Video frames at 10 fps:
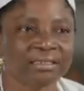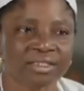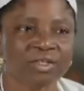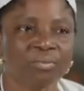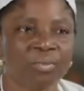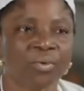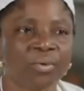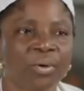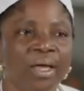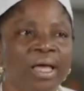
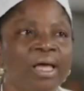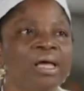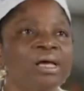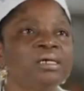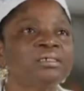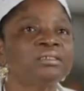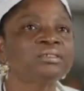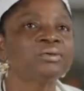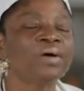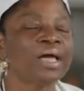somewhere.
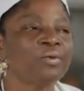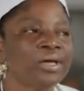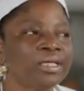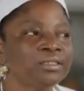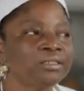So I went